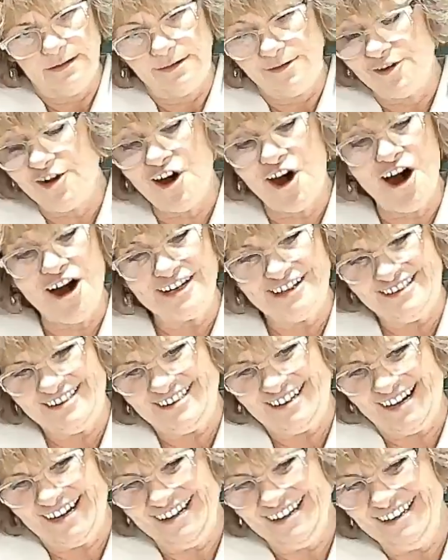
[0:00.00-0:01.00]
Not
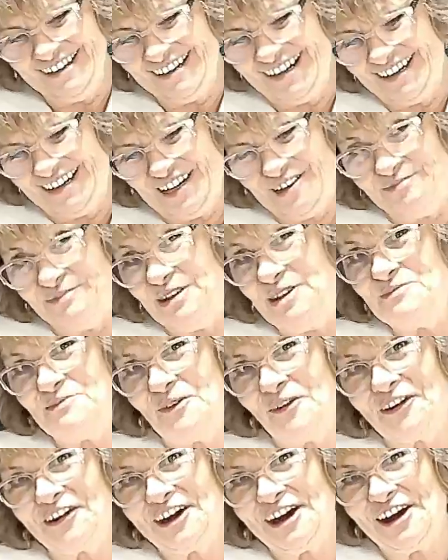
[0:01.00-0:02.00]
saying that I'd be
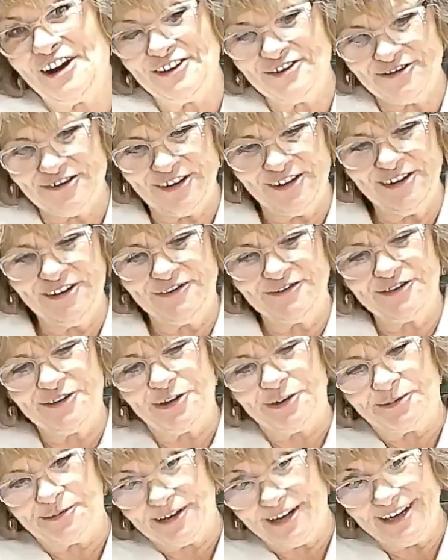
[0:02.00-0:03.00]
more careful if
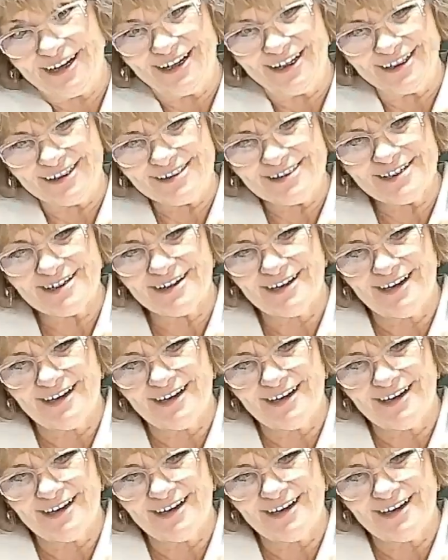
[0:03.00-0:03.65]
there was.